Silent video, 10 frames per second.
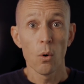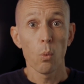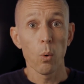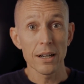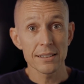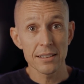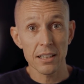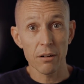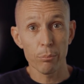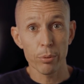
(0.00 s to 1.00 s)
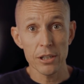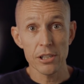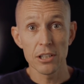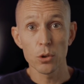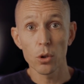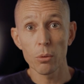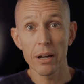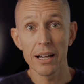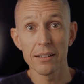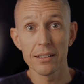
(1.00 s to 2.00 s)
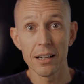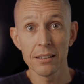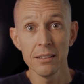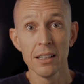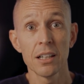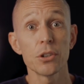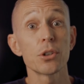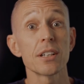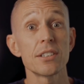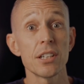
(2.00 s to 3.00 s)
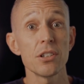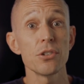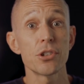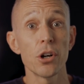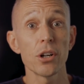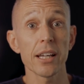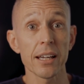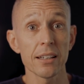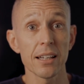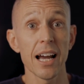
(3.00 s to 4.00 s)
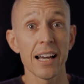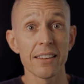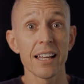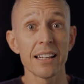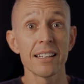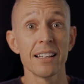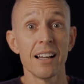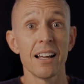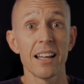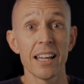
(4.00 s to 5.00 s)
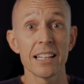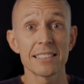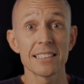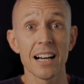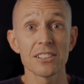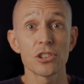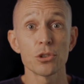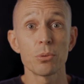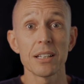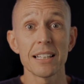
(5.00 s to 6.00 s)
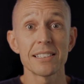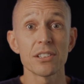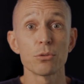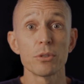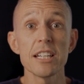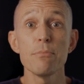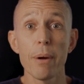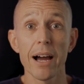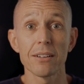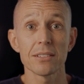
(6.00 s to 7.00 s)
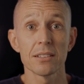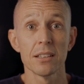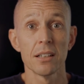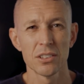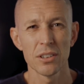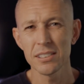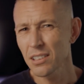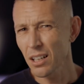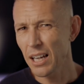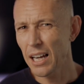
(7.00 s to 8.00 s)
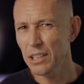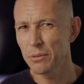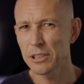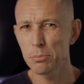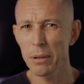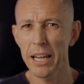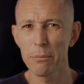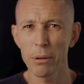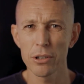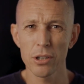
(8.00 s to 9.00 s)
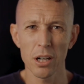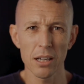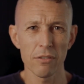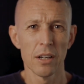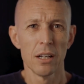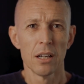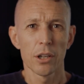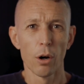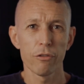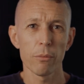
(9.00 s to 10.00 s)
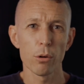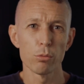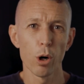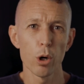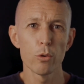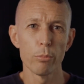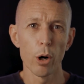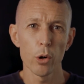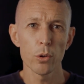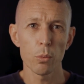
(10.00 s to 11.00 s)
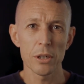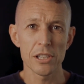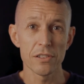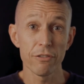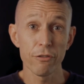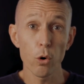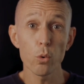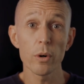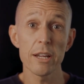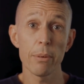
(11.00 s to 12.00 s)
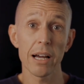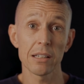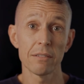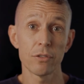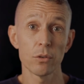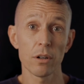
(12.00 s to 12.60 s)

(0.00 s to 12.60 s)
Once the compression is all the way undone, you continue turning it and then it starts to release the rebound. So this is kind of hard to explain, but you kind of go from the road mode, which is full rebound and full